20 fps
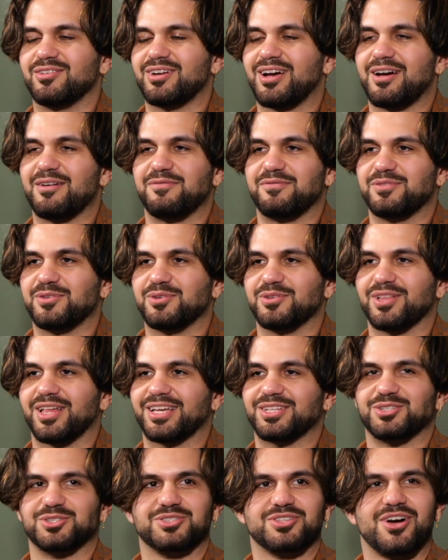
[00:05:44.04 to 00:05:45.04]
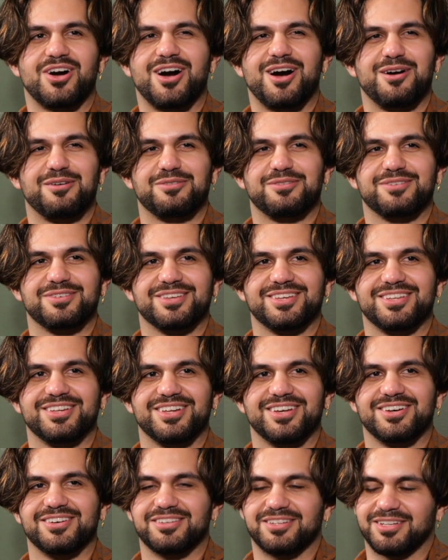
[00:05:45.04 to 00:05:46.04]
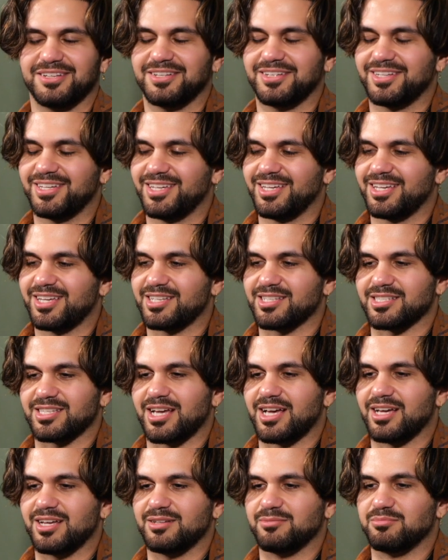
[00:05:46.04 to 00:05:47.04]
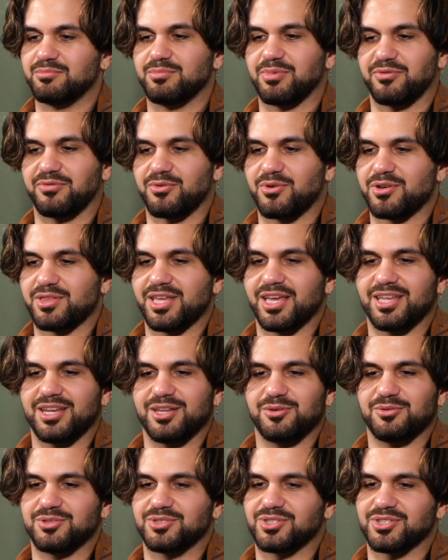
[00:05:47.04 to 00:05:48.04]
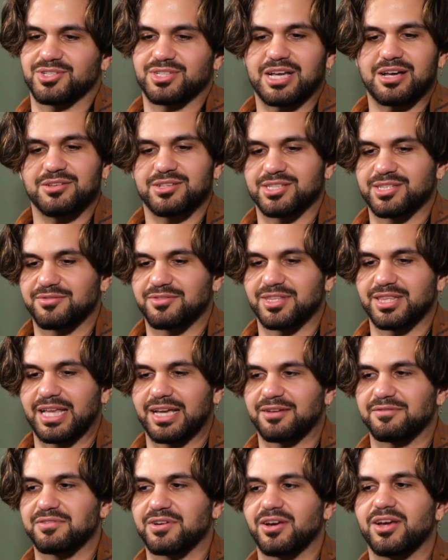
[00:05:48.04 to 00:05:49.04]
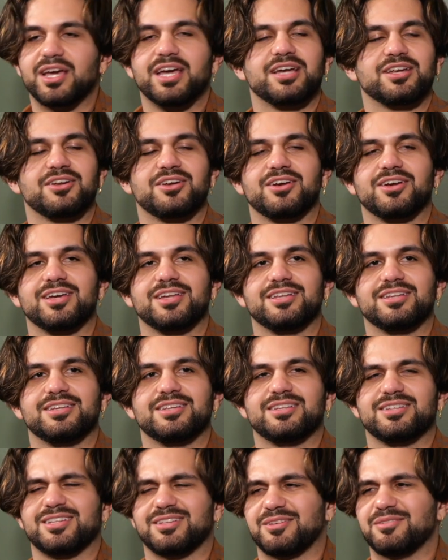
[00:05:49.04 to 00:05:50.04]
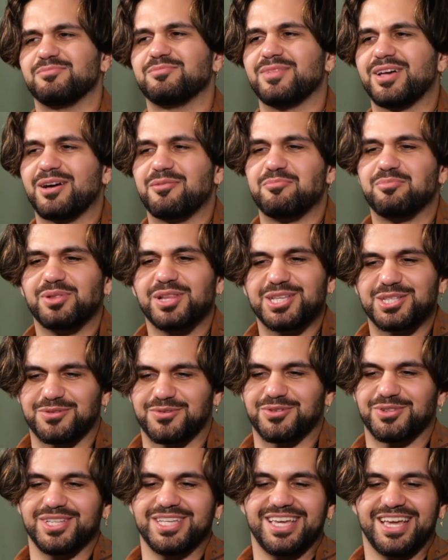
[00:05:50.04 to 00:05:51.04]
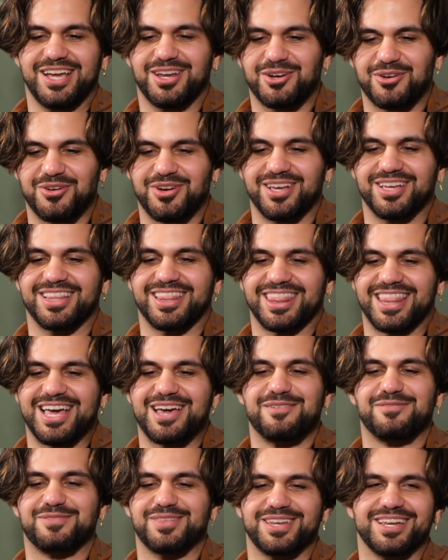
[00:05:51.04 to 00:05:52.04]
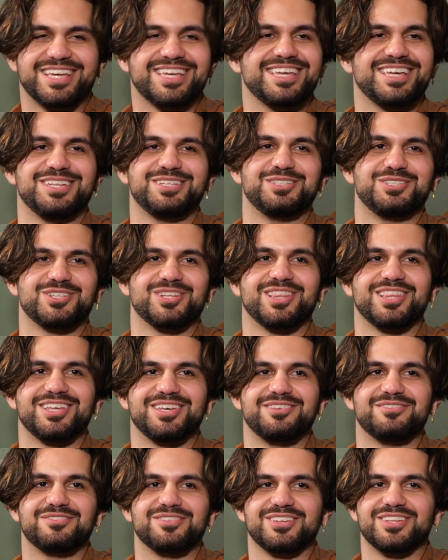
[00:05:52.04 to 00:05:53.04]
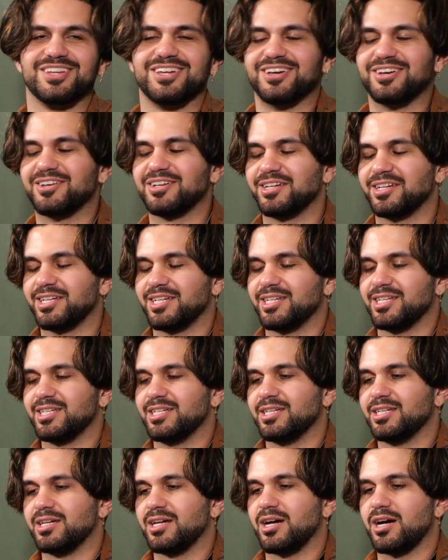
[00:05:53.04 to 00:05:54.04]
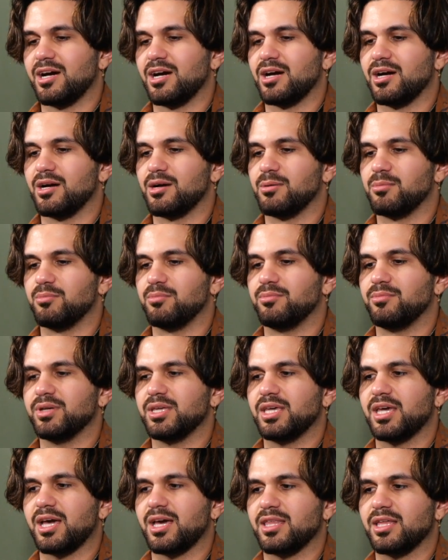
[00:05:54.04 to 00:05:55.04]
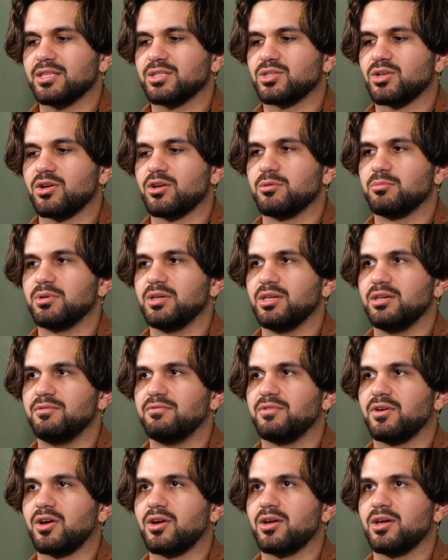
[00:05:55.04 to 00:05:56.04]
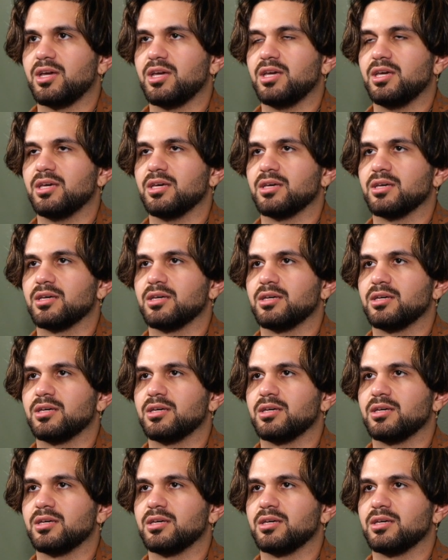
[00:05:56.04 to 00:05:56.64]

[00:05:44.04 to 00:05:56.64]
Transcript: I feel like just off," you know because I before then it was just I was living like a very ignorant, a, a blissfully ignorant life that a kid should live, you know. Yeah. Um, but yeah, that turned me very.